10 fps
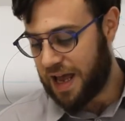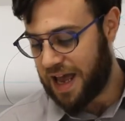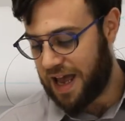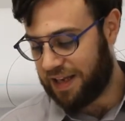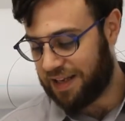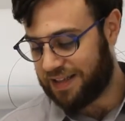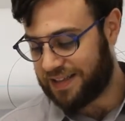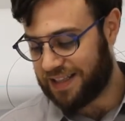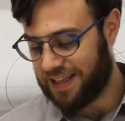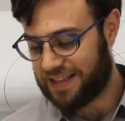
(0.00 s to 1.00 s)
and
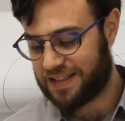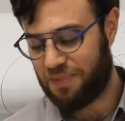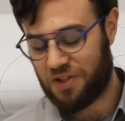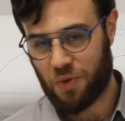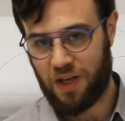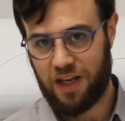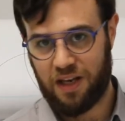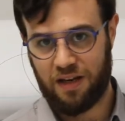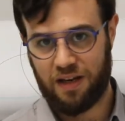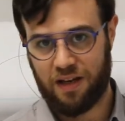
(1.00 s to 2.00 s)
it takes
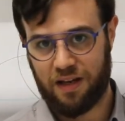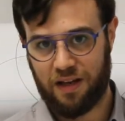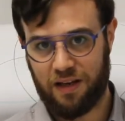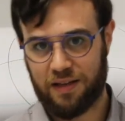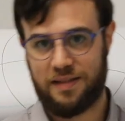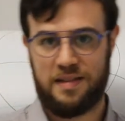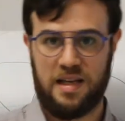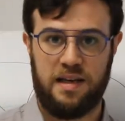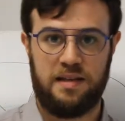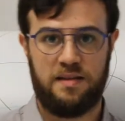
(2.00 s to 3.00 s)
between 10
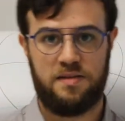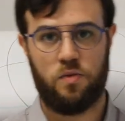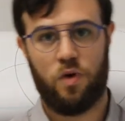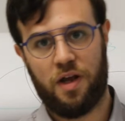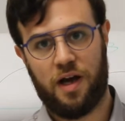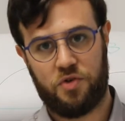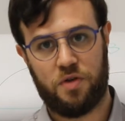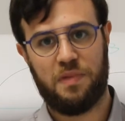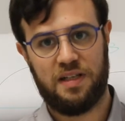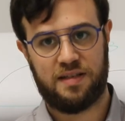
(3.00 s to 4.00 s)
to
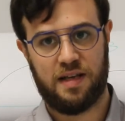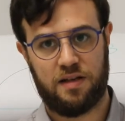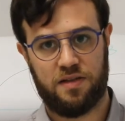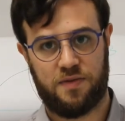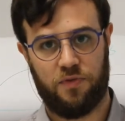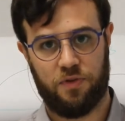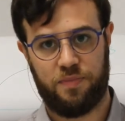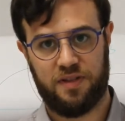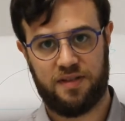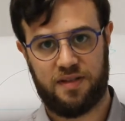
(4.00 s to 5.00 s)
100 milliseconds for the
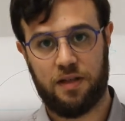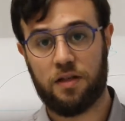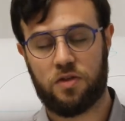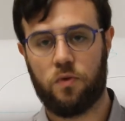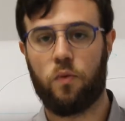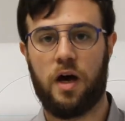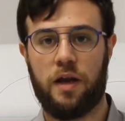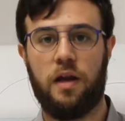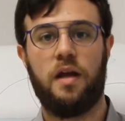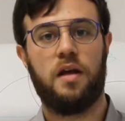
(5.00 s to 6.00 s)
PLC to
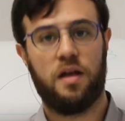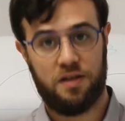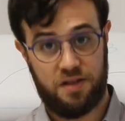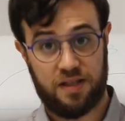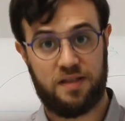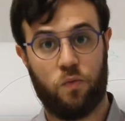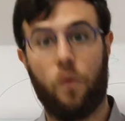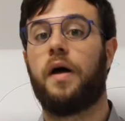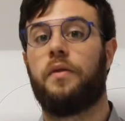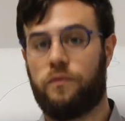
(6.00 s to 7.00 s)
run just
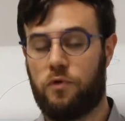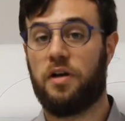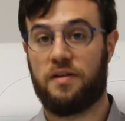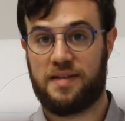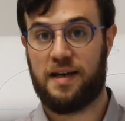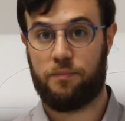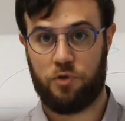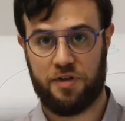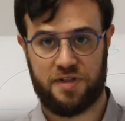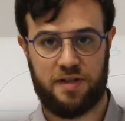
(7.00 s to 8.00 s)
one real-time
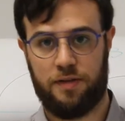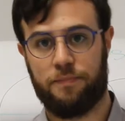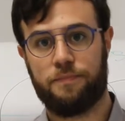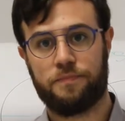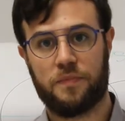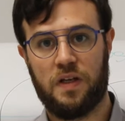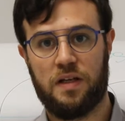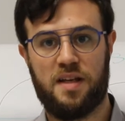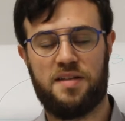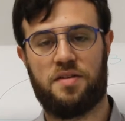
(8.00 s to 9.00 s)
processing.
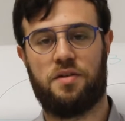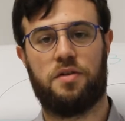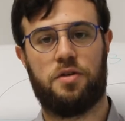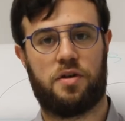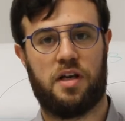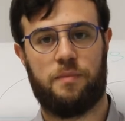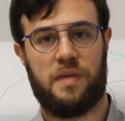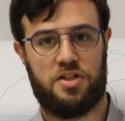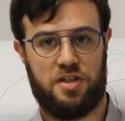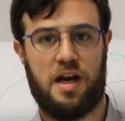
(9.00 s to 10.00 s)
So you can
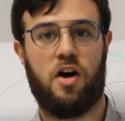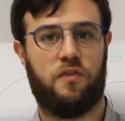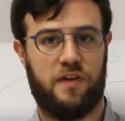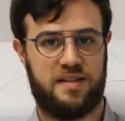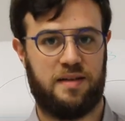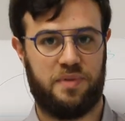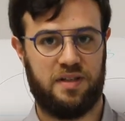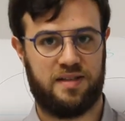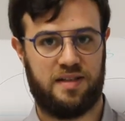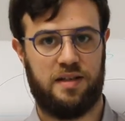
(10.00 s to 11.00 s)
imagine how fast a
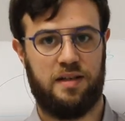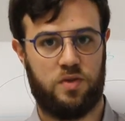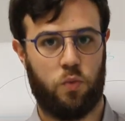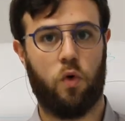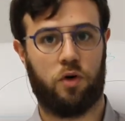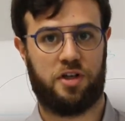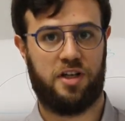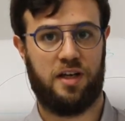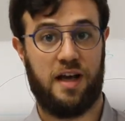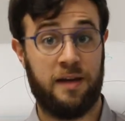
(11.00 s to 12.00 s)
PLC is
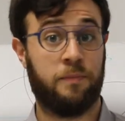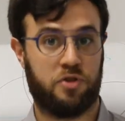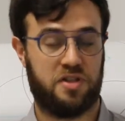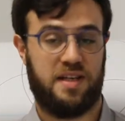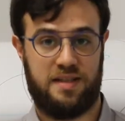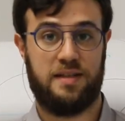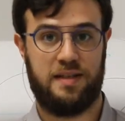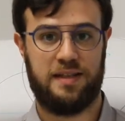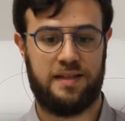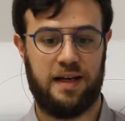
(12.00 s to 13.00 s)
working and processing
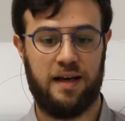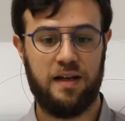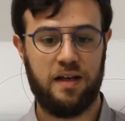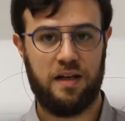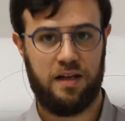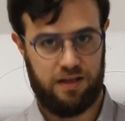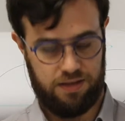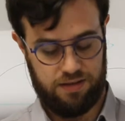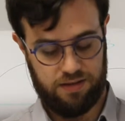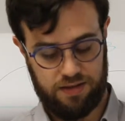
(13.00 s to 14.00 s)
data
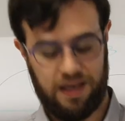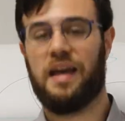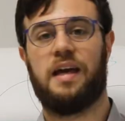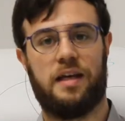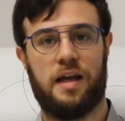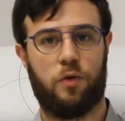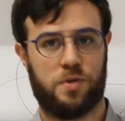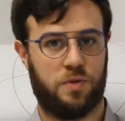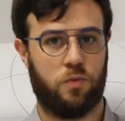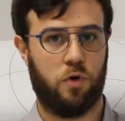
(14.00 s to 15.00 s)
in 8 hours of